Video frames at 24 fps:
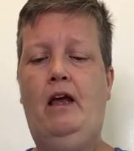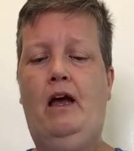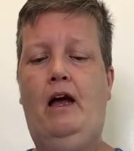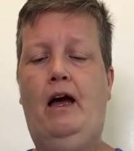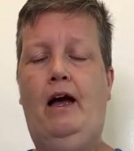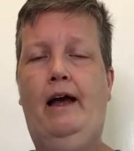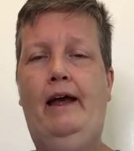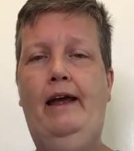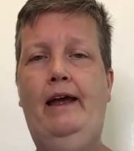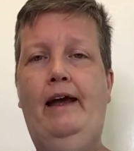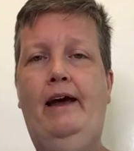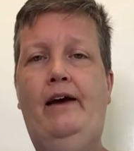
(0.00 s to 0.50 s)

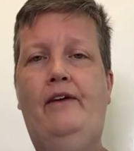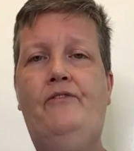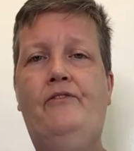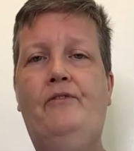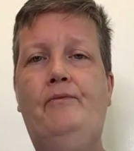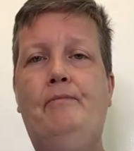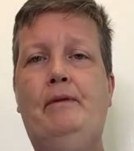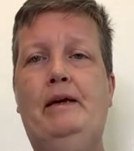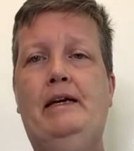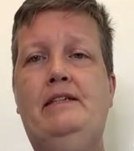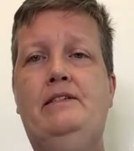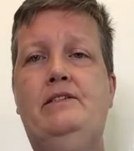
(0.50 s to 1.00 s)
I have
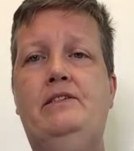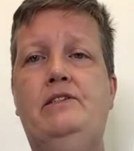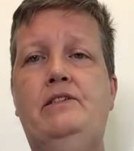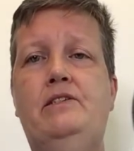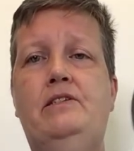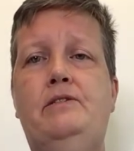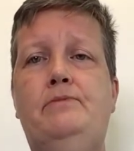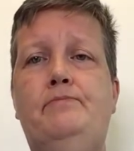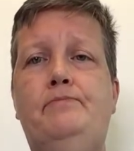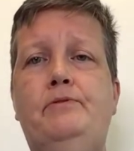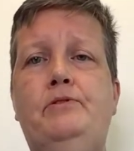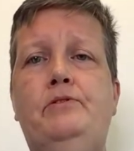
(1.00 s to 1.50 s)
metal
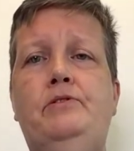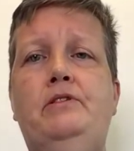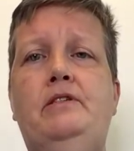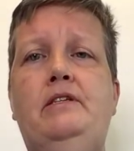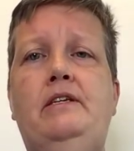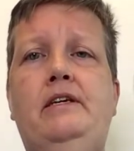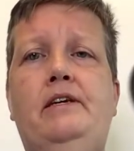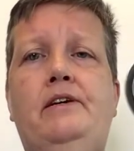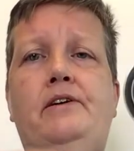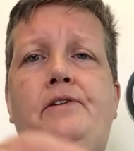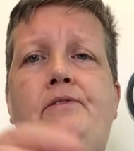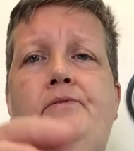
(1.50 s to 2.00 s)
spoons
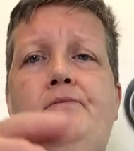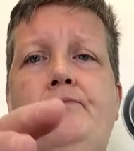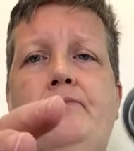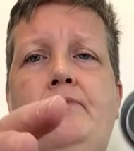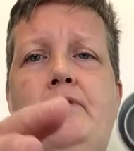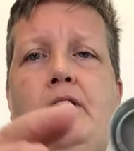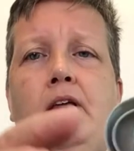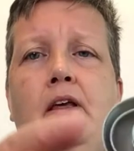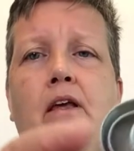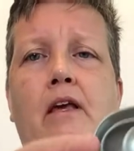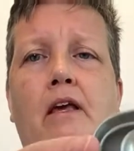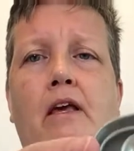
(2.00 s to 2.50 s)
here.
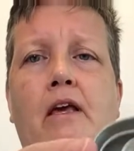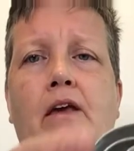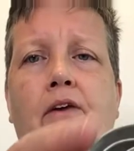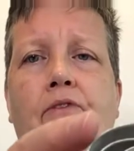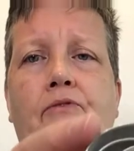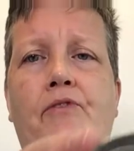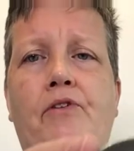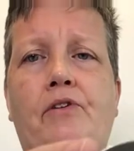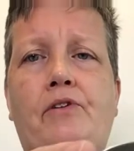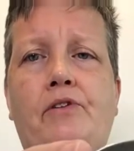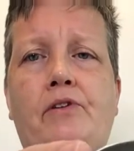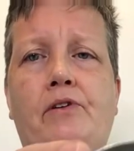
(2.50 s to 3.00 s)

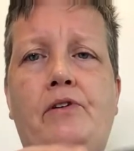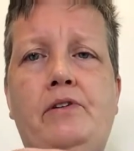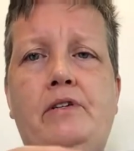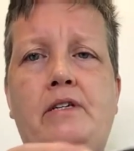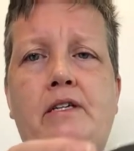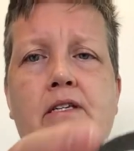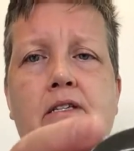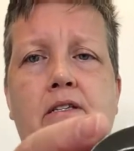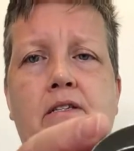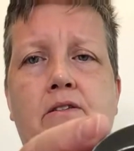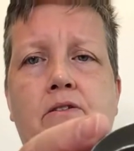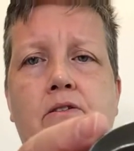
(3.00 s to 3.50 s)
If you'll
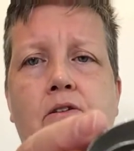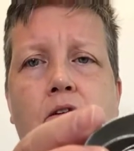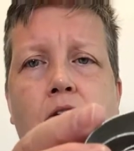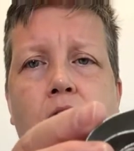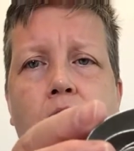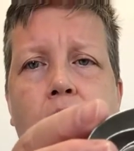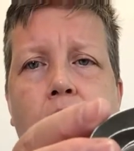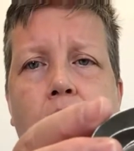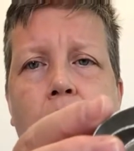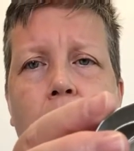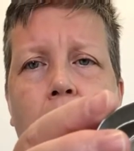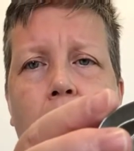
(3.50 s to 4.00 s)
notice,
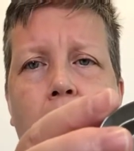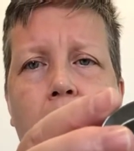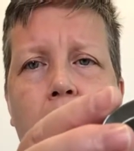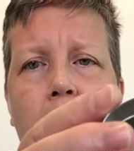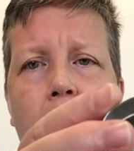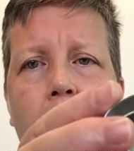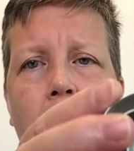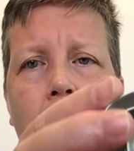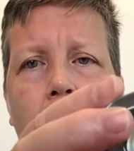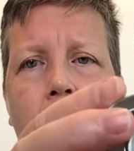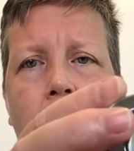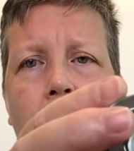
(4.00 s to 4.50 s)
right
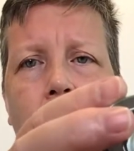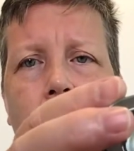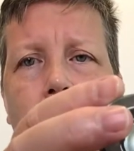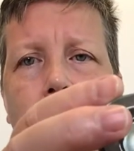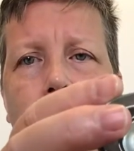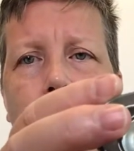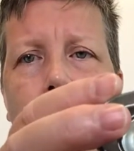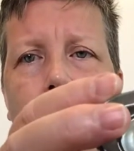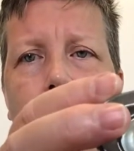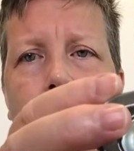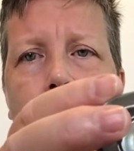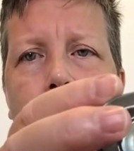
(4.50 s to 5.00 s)
there,
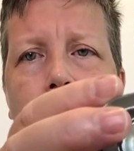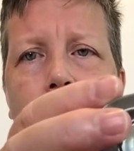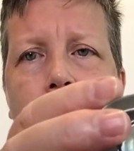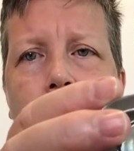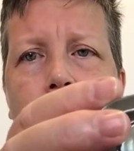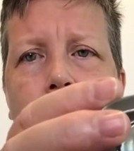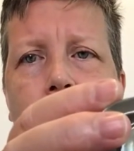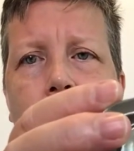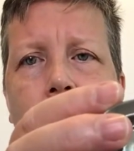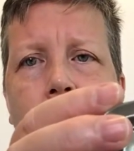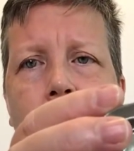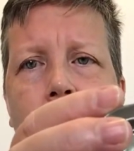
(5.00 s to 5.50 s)

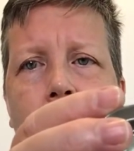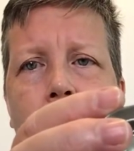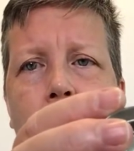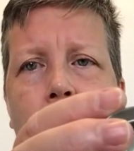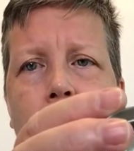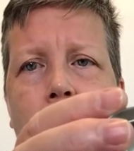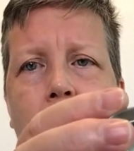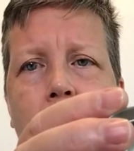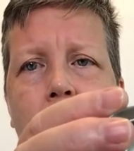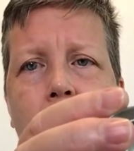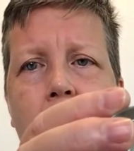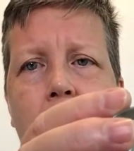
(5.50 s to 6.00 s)
you can
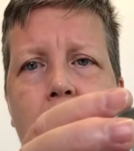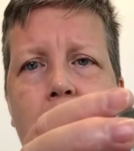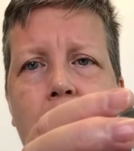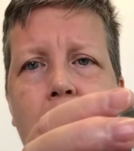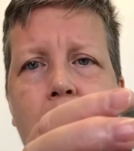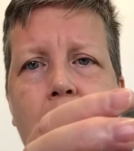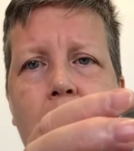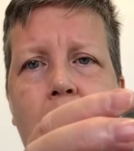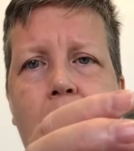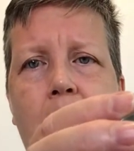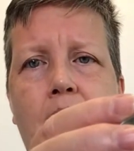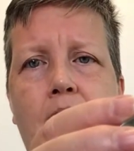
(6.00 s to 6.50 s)
barely
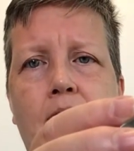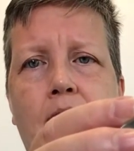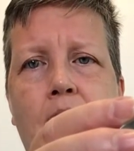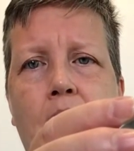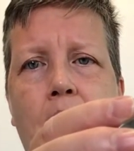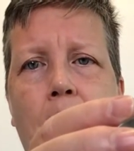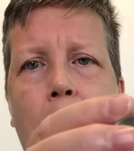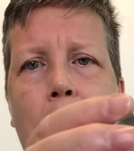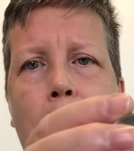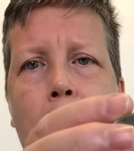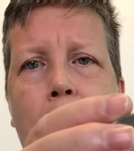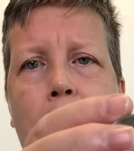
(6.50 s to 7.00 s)
see it,
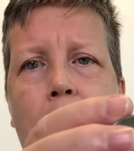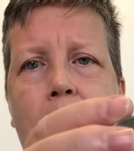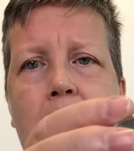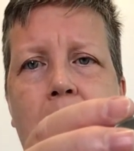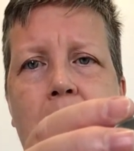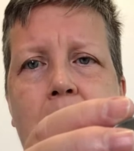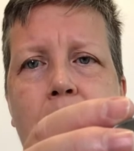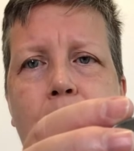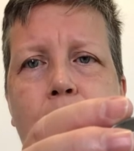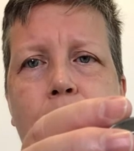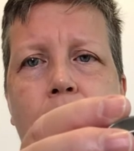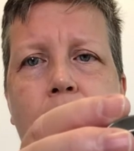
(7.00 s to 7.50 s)
but
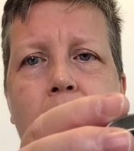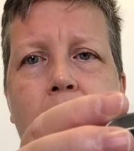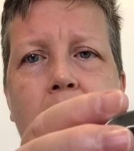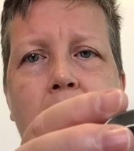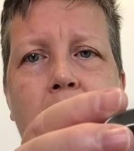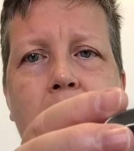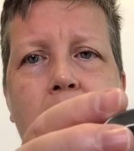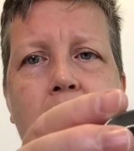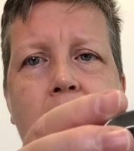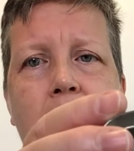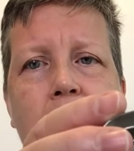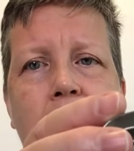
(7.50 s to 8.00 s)
it's
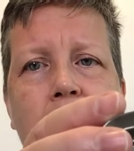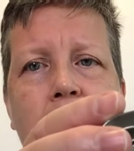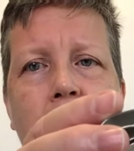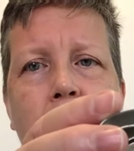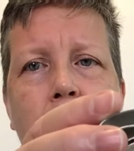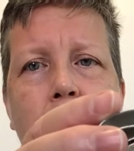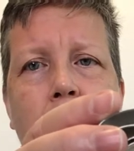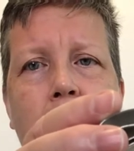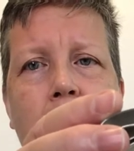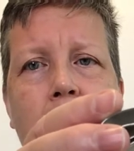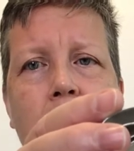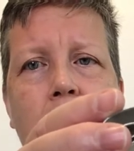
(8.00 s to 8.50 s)
pressed into the
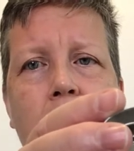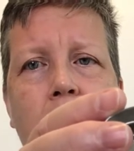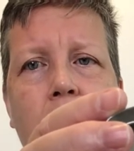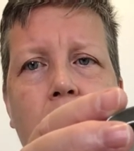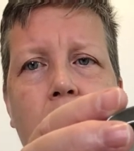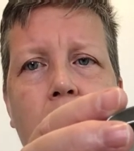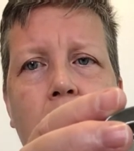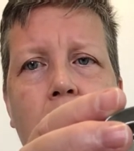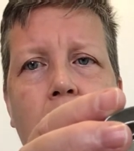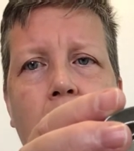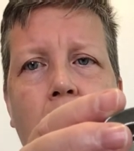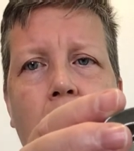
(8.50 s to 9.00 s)

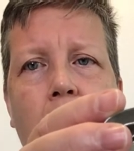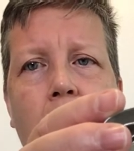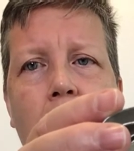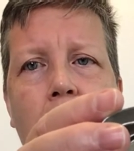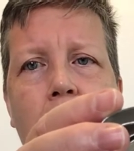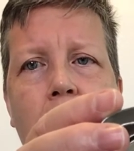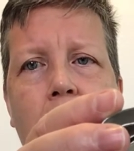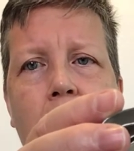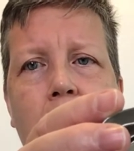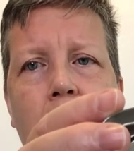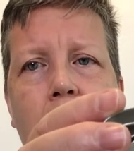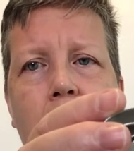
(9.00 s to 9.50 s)
metal
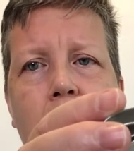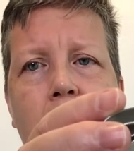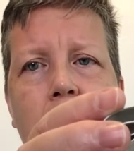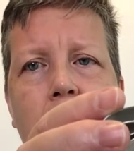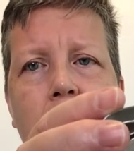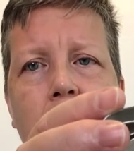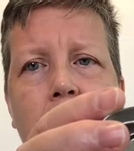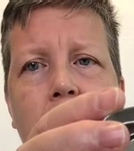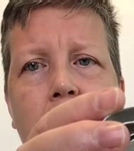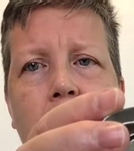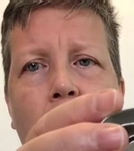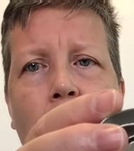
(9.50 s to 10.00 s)
that this
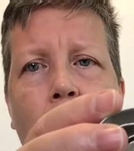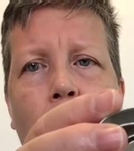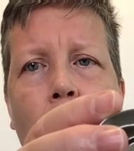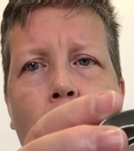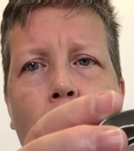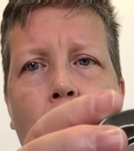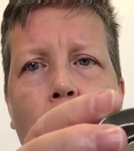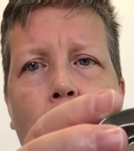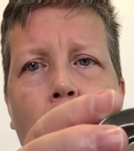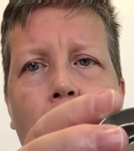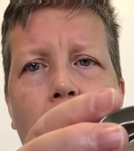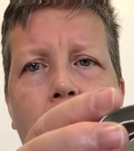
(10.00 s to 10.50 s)
is
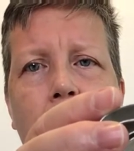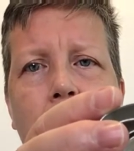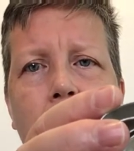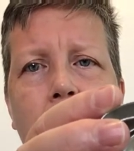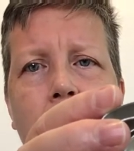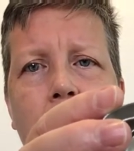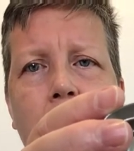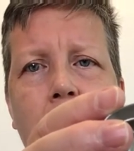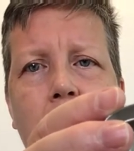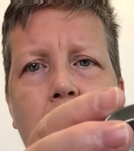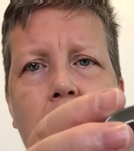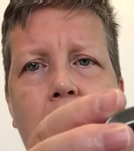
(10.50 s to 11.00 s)

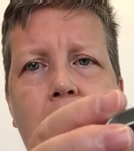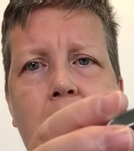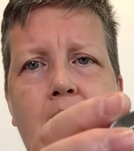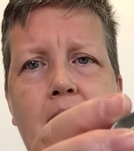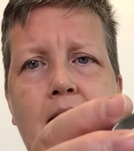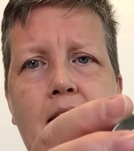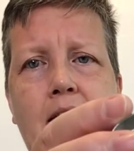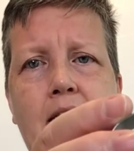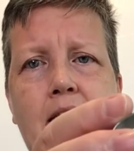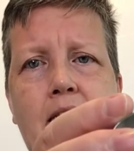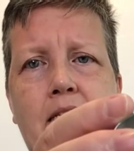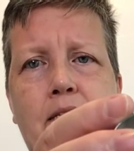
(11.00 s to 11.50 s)
1
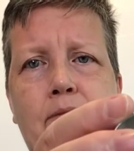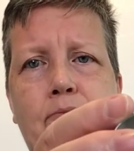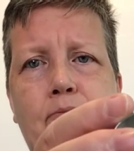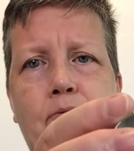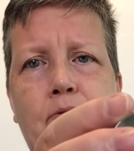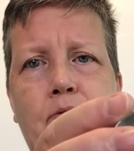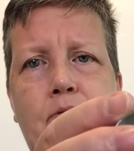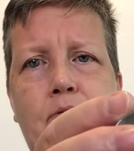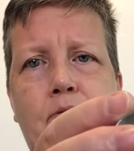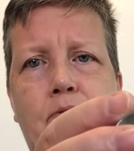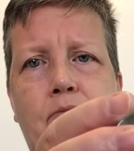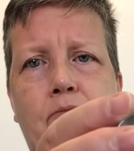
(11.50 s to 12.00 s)

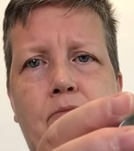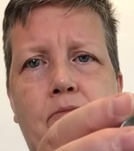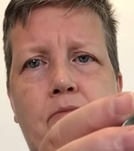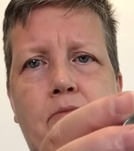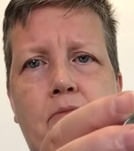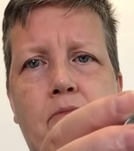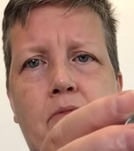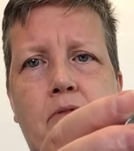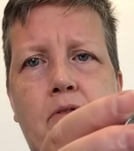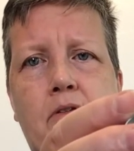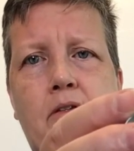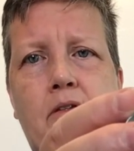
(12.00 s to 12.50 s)
teaspoon.
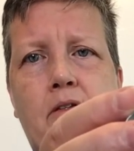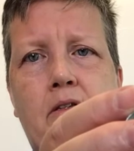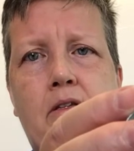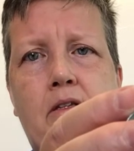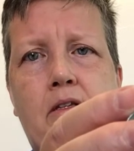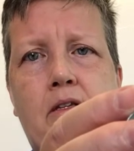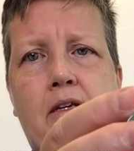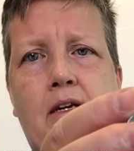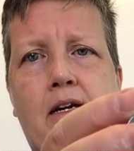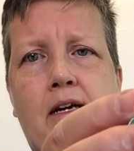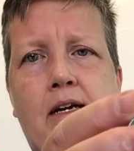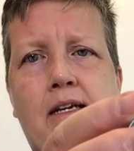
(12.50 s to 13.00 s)

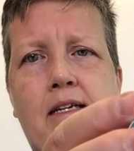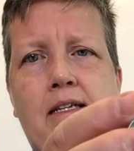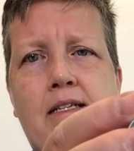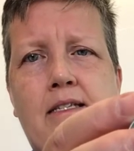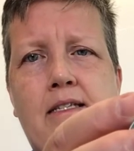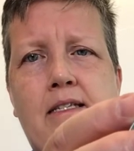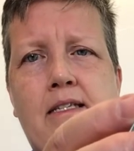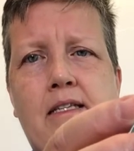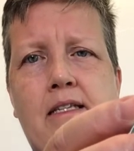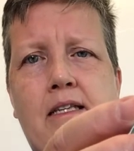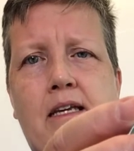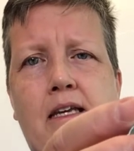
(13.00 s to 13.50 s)
Kind of
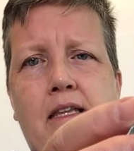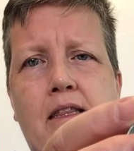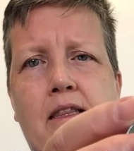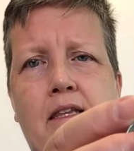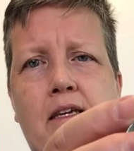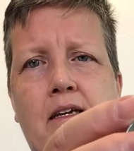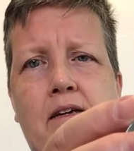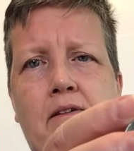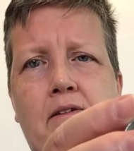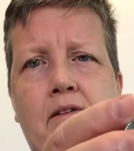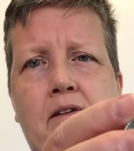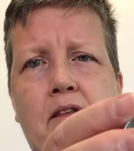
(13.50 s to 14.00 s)
see that
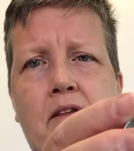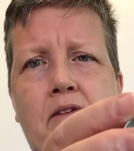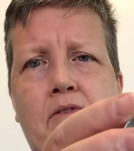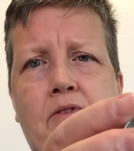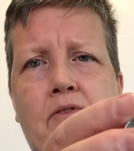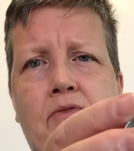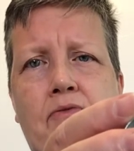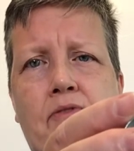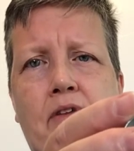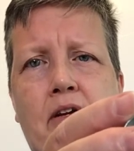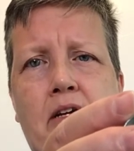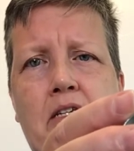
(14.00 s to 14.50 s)
there on the
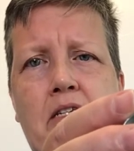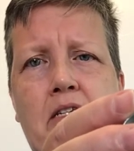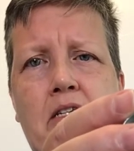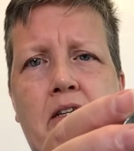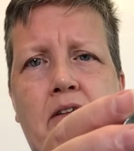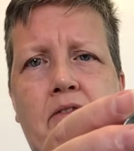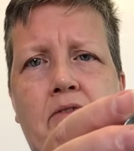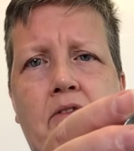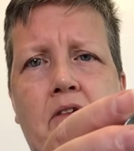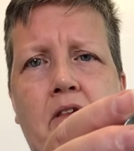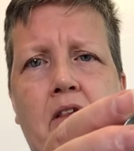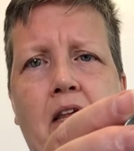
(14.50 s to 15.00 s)
reflection
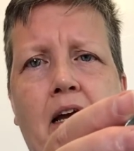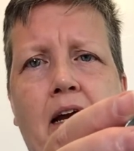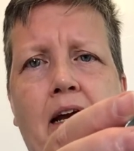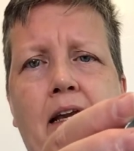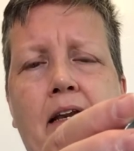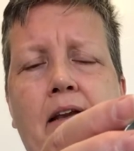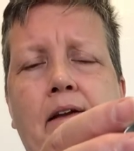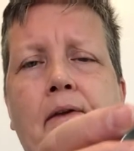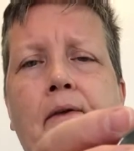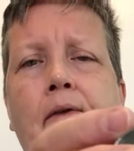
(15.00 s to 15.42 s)
of the light.